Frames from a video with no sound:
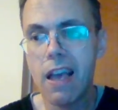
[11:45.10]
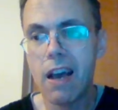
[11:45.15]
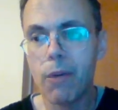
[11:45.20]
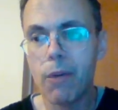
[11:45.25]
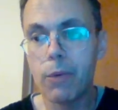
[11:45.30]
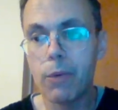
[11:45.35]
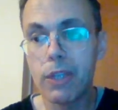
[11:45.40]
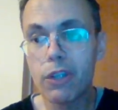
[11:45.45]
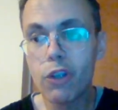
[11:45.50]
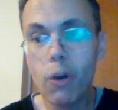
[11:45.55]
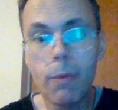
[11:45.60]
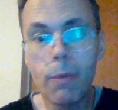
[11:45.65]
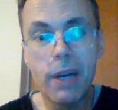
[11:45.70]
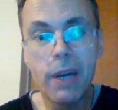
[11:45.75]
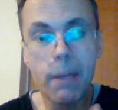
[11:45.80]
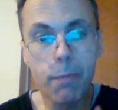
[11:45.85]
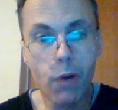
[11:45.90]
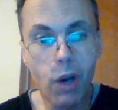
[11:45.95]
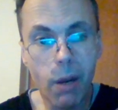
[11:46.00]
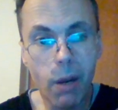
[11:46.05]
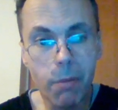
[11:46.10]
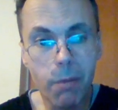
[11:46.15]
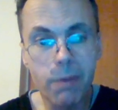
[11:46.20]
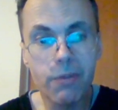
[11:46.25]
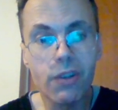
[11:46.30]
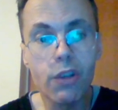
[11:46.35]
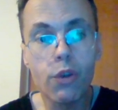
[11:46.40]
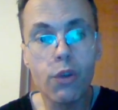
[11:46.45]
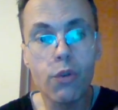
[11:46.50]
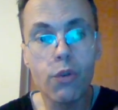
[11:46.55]
with so many
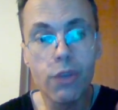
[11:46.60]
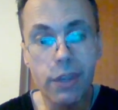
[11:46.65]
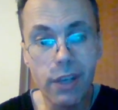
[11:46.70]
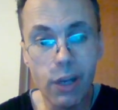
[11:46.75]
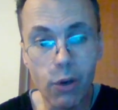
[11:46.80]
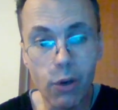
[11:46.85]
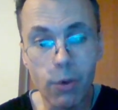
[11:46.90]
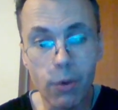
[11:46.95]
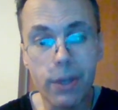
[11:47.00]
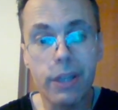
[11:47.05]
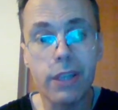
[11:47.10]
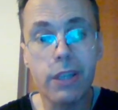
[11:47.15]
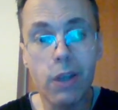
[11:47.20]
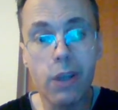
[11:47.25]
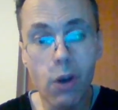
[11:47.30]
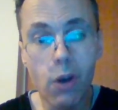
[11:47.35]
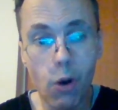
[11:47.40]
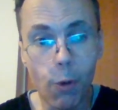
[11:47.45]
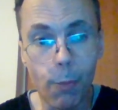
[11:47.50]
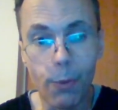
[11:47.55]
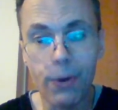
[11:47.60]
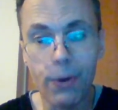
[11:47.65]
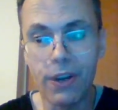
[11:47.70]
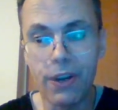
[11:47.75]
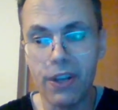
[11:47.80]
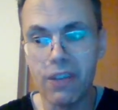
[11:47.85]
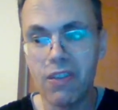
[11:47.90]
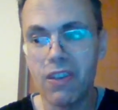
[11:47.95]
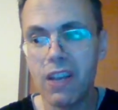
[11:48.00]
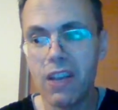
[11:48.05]
problems that you deal with, cope
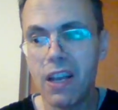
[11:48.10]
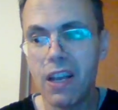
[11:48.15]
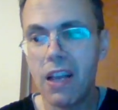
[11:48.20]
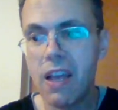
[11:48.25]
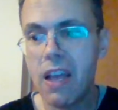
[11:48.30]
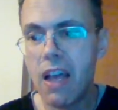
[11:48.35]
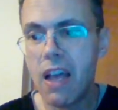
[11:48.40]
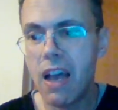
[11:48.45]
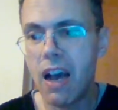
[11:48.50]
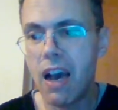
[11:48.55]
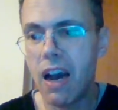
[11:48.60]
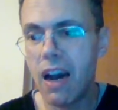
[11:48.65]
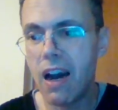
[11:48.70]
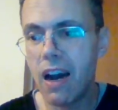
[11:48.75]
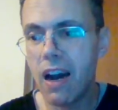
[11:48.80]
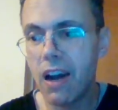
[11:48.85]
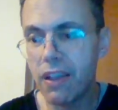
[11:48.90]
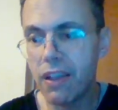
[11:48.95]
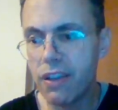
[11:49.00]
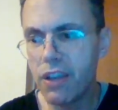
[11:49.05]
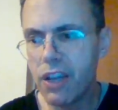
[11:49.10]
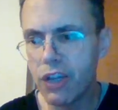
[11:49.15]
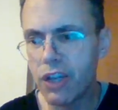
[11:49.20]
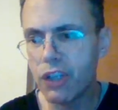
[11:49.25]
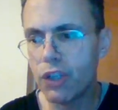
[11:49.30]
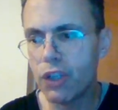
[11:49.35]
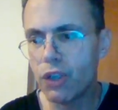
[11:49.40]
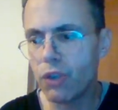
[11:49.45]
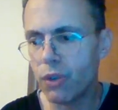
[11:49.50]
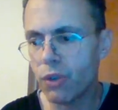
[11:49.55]
with, uh,
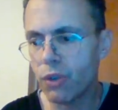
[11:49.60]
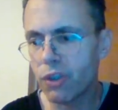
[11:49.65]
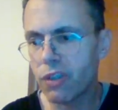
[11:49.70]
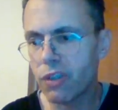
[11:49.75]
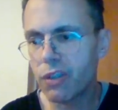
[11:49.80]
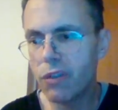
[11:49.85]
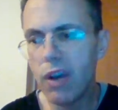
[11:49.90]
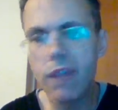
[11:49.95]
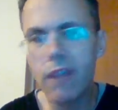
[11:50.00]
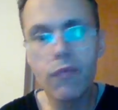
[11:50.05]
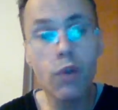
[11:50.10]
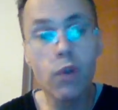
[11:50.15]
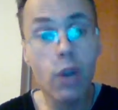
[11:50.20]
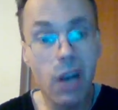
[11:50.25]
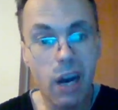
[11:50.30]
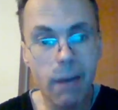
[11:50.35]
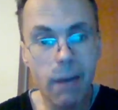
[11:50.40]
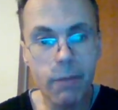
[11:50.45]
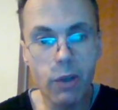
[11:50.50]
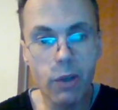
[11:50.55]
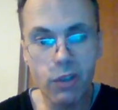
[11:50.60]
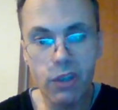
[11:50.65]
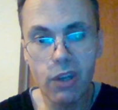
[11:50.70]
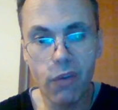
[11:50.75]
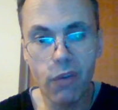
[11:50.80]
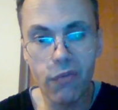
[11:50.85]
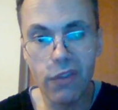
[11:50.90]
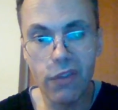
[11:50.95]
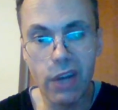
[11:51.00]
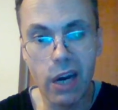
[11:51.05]
issues, you have to calm
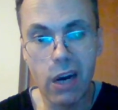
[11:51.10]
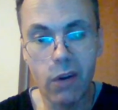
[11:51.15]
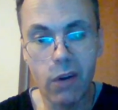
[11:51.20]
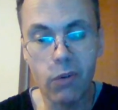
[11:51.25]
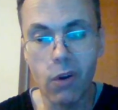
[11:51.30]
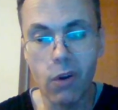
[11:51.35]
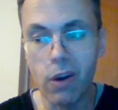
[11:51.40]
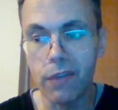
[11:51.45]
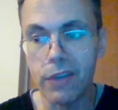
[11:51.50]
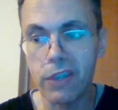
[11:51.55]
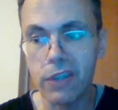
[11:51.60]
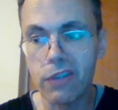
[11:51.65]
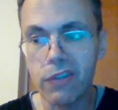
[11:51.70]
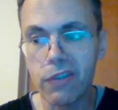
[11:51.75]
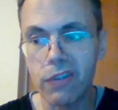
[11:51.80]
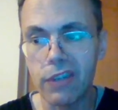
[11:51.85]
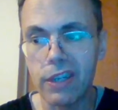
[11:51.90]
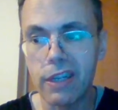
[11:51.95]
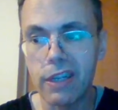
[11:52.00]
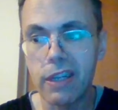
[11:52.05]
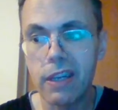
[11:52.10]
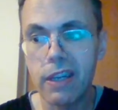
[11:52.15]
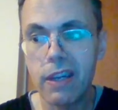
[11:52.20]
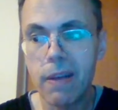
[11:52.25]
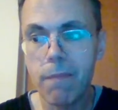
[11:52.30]
yourself down, obviously.